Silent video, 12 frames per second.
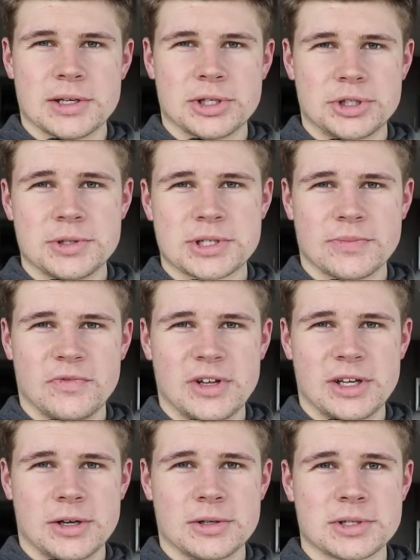shoot some
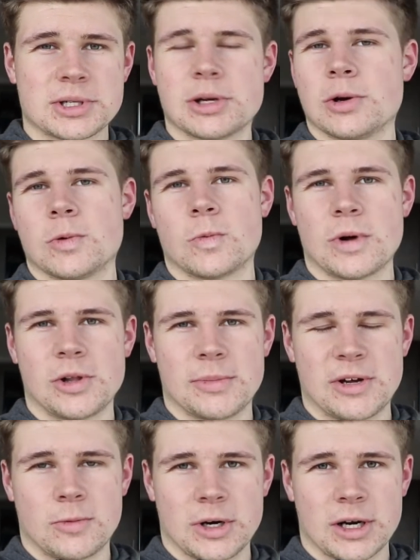videos while
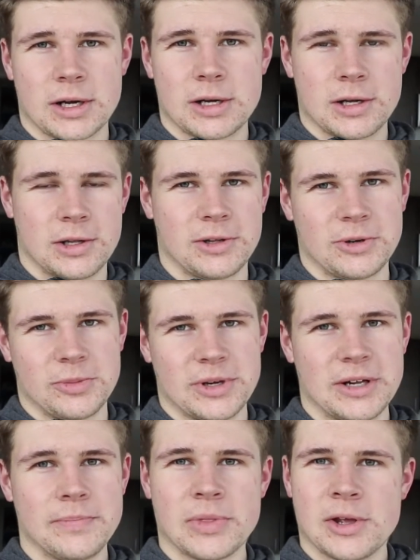I'm at work a little
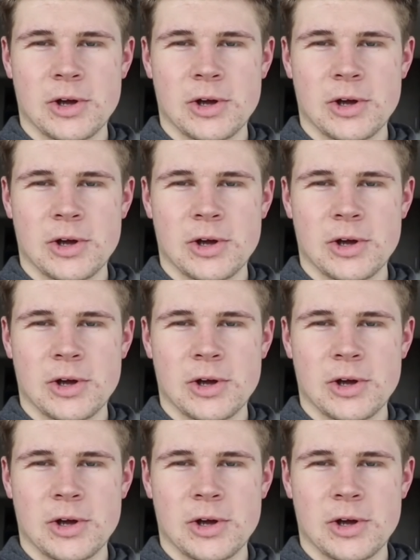bit